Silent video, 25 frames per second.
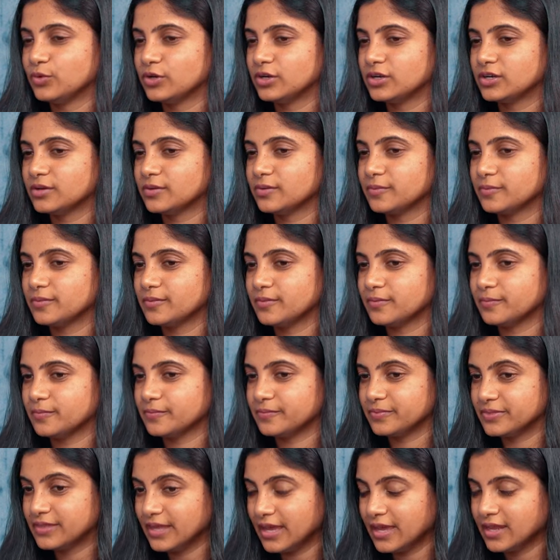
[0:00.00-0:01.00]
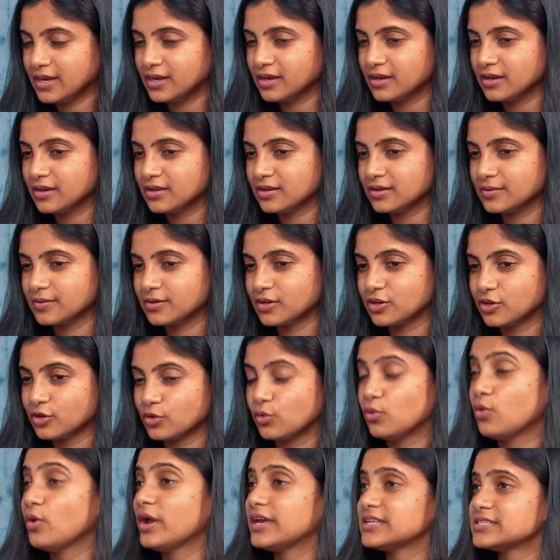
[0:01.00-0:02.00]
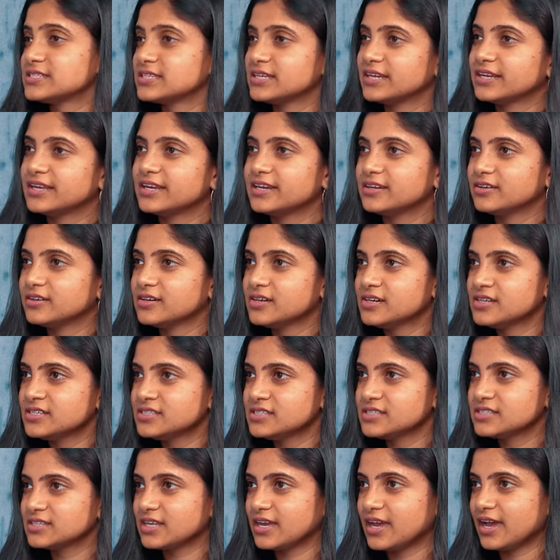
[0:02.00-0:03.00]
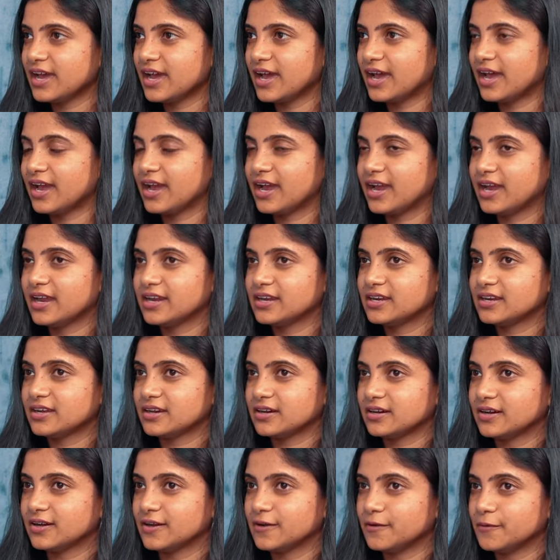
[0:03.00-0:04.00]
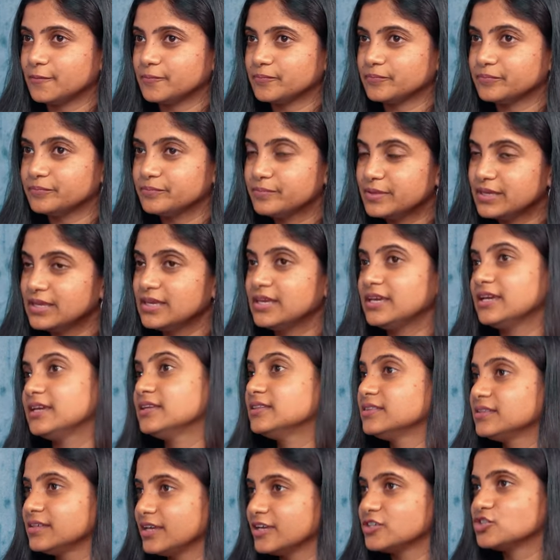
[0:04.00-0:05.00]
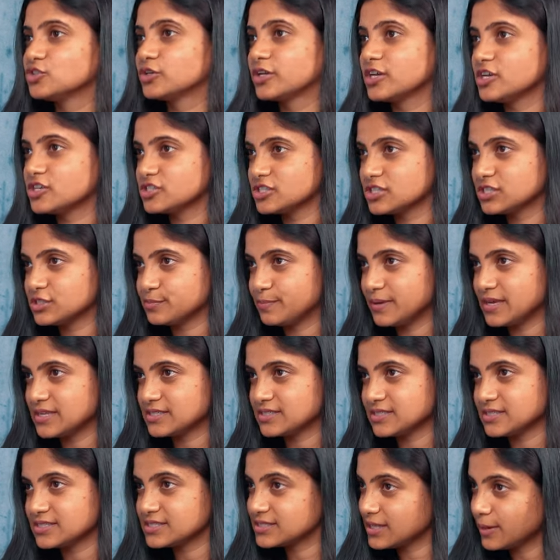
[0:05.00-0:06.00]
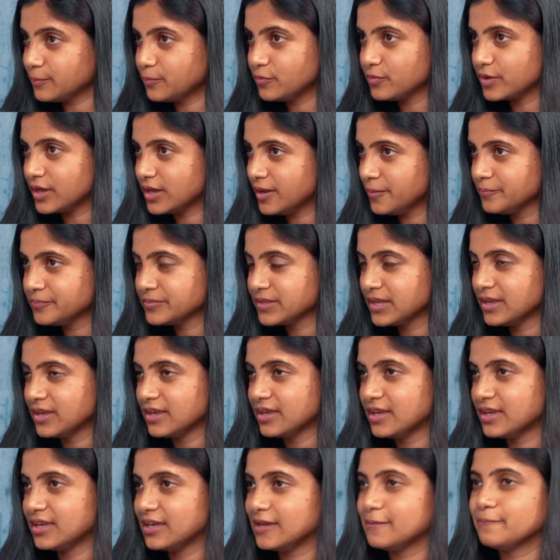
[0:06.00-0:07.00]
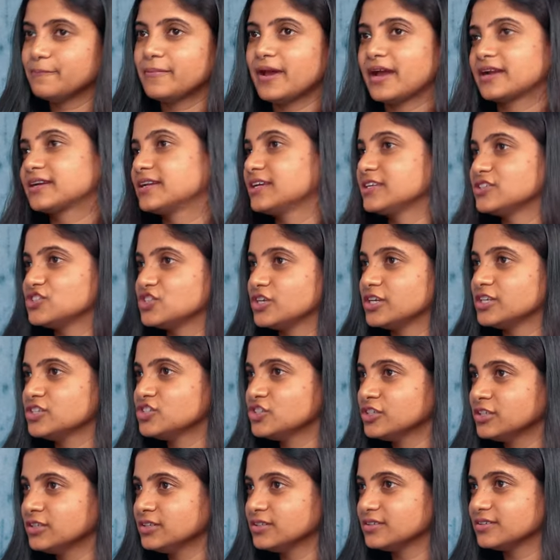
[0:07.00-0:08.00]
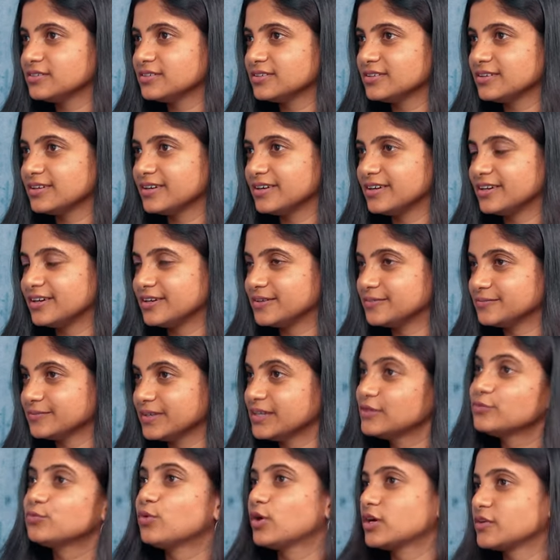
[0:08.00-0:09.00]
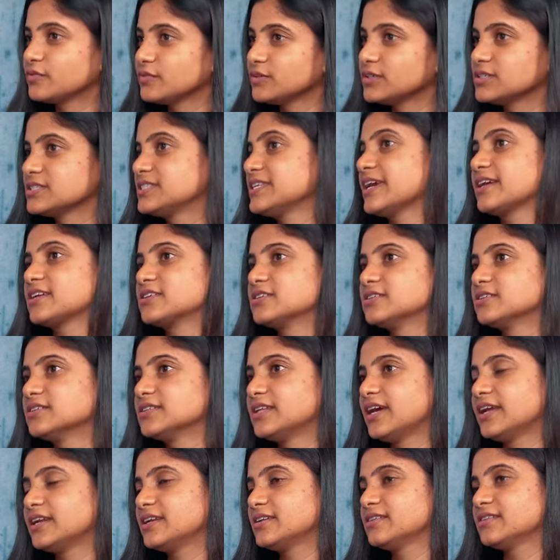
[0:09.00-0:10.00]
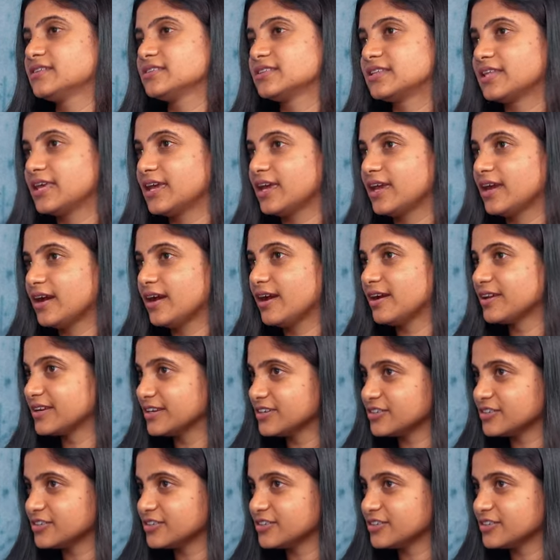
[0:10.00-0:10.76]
would then grow as leaders and um, be in the education space in some way, mm-hmm. impacting change in uh, in whatever sector that they are